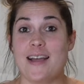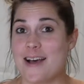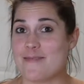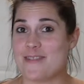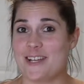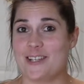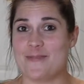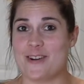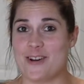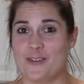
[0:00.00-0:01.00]
I'm Haley
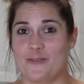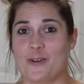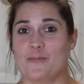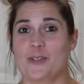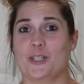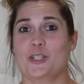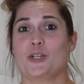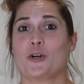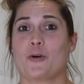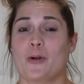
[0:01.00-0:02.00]
Menard from the
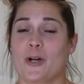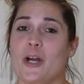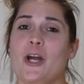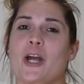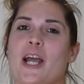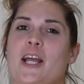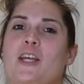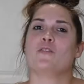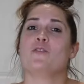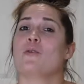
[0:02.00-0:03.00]
Sugar Burger, and
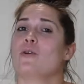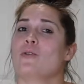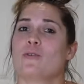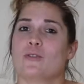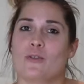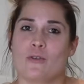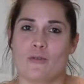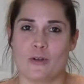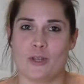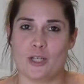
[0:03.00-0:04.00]
if you are local to the
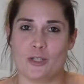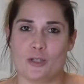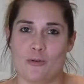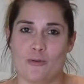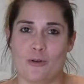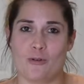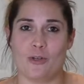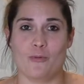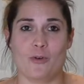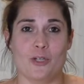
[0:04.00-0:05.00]
Northeast, you know
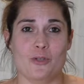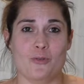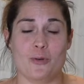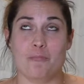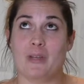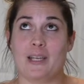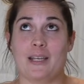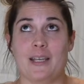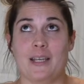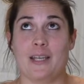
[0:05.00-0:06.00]
that we do the Big
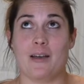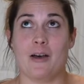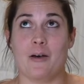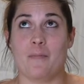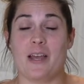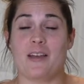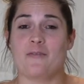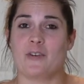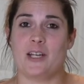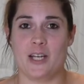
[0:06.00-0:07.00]
E up
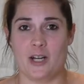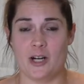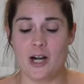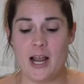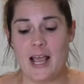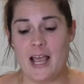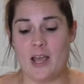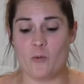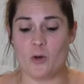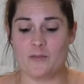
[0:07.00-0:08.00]
every year,
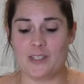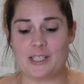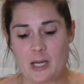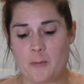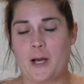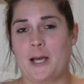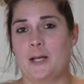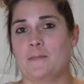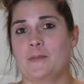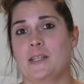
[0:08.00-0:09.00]
and one of the staple
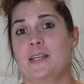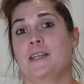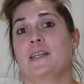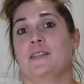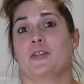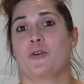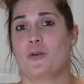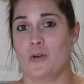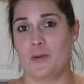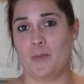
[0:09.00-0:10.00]
items is
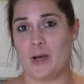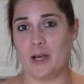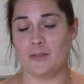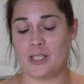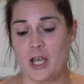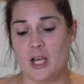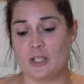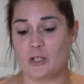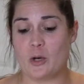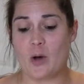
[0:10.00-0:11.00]
cream puffs.
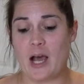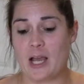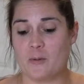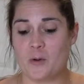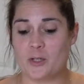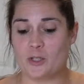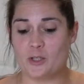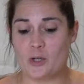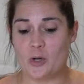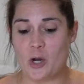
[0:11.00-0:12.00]
So I'm going to
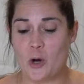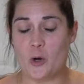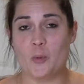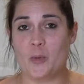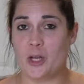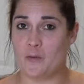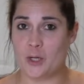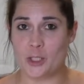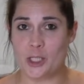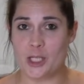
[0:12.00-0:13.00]
do a homemade
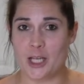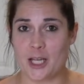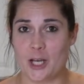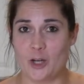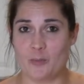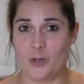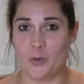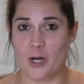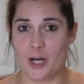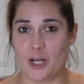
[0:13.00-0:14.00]
version that can help you
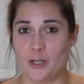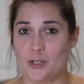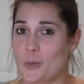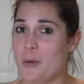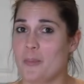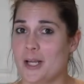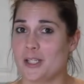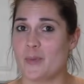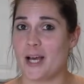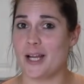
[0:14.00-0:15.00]
work on your
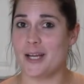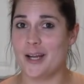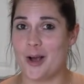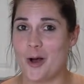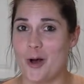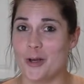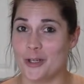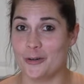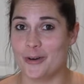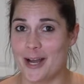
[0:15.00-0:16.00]
sweatpants body all
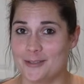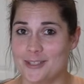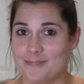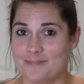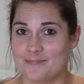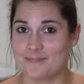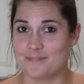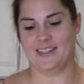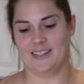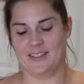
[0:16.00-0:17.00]
year round.
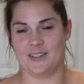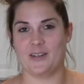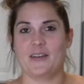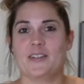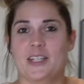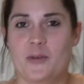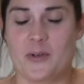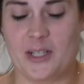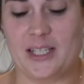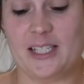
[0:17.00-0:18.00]
Do I have to eat
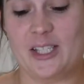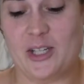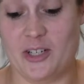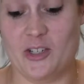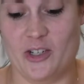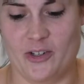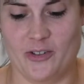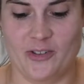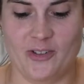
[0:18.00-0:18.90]
one of these? I do.